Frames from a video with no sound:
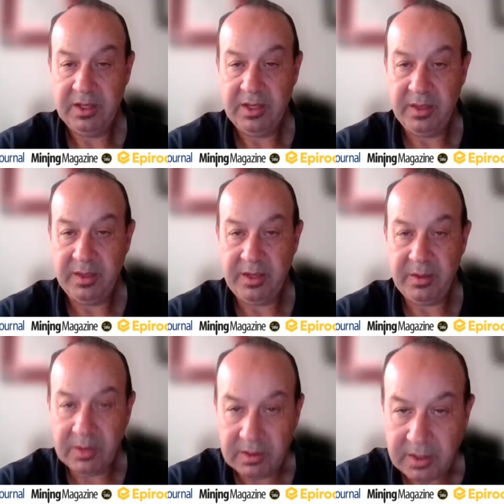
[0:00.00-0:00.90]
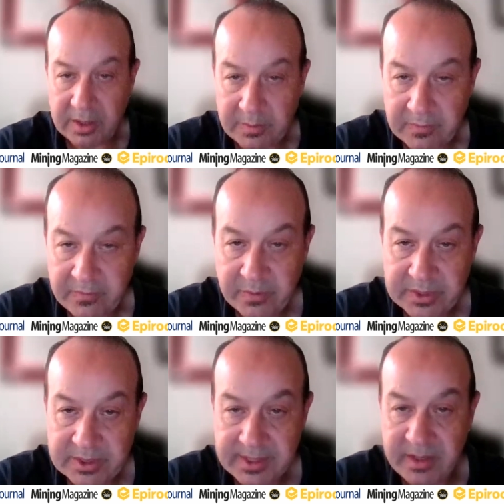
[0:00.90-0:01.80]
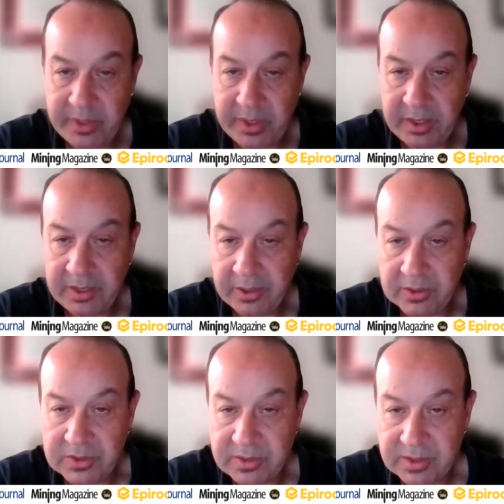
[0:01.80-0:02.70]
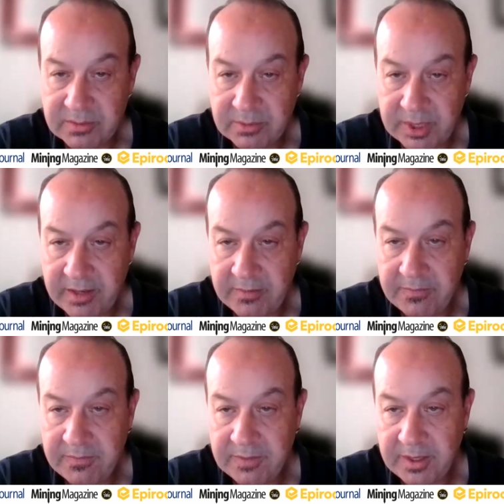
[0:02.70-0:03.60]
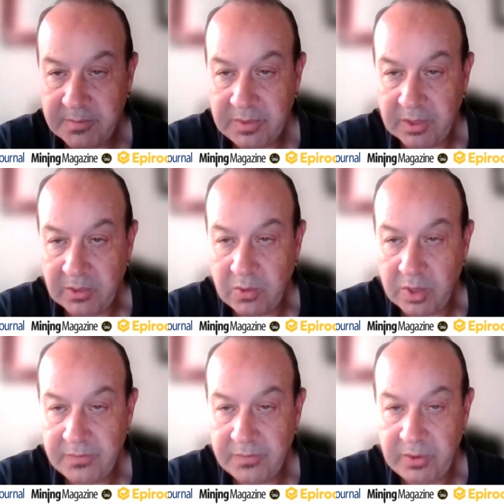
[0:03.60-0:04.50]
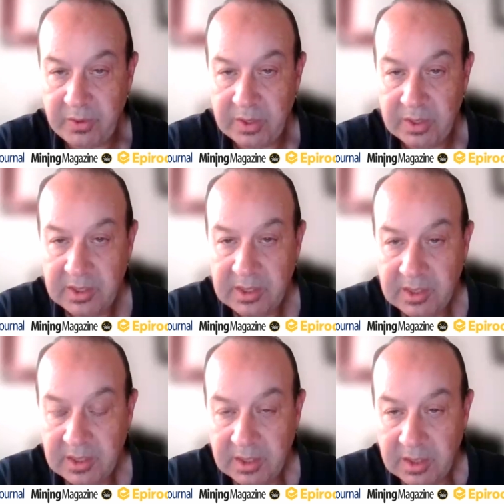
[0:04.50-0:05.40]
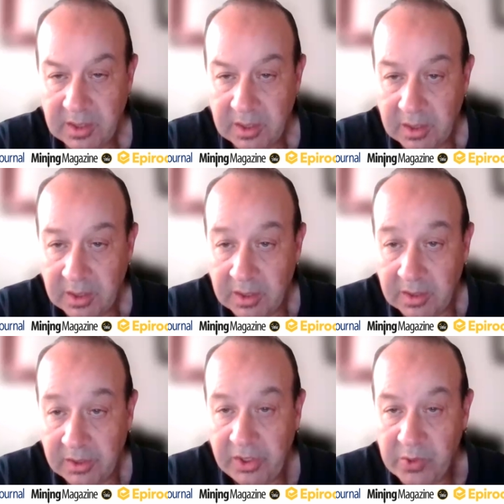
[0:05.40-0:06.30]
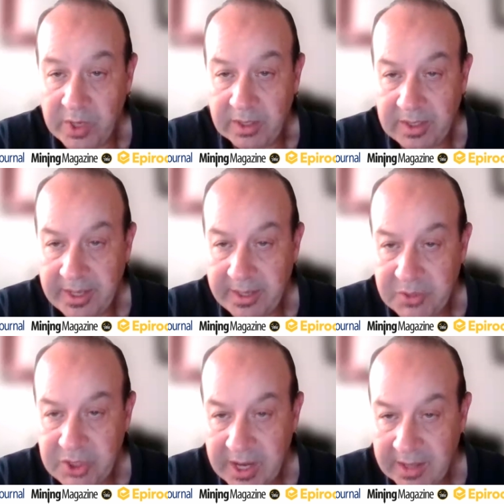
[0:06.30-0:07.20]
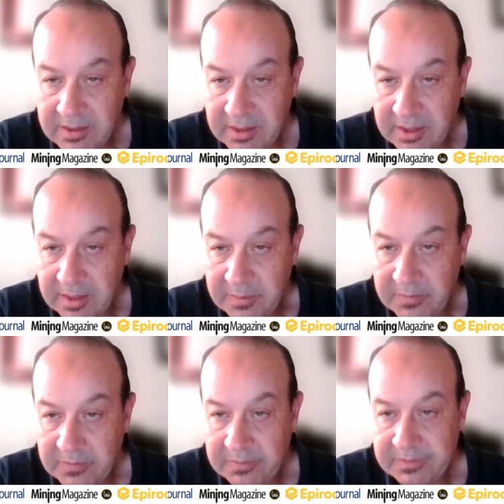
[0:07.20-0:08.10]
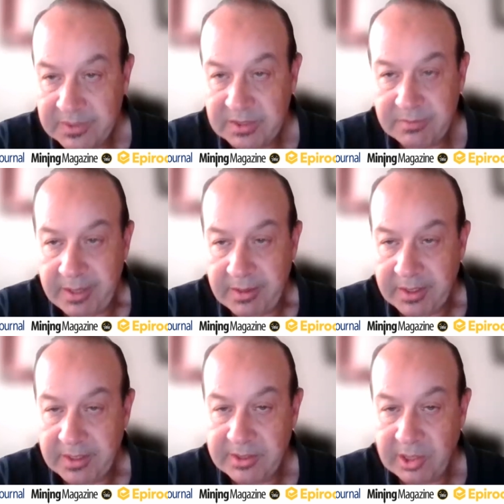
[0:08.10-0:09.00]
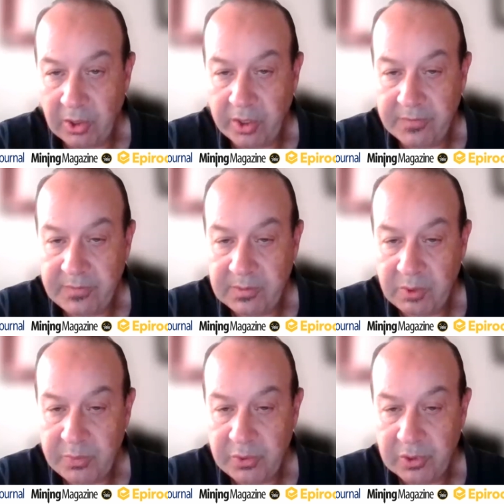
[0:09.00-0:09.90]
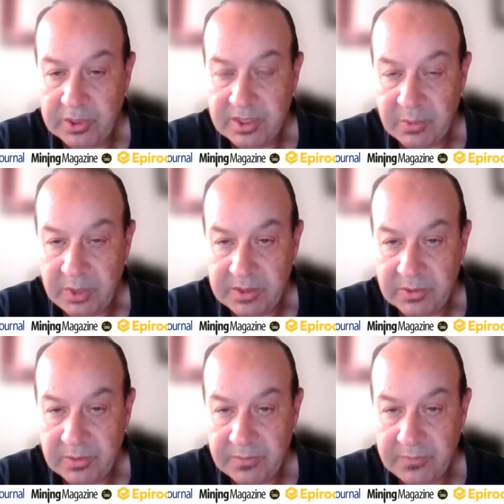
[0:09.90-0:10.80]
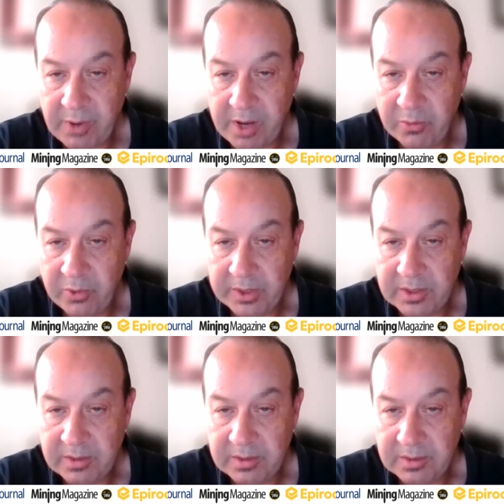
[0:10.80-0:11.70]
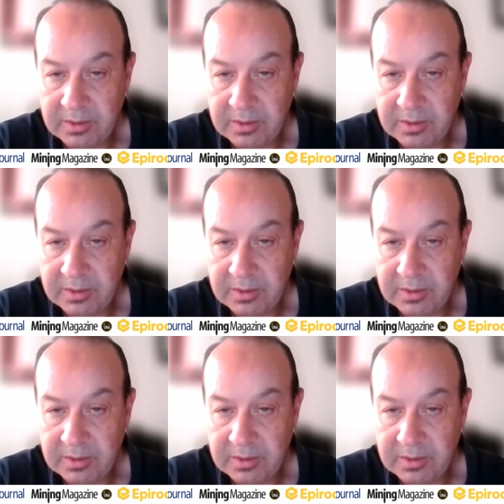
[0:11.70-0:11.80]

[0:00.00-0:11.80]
and then um, from a sustainability goals, there's we have um, you know quite a few UN um, chart. Um, there's yeah, I guess a lot of reports that we sort of framework to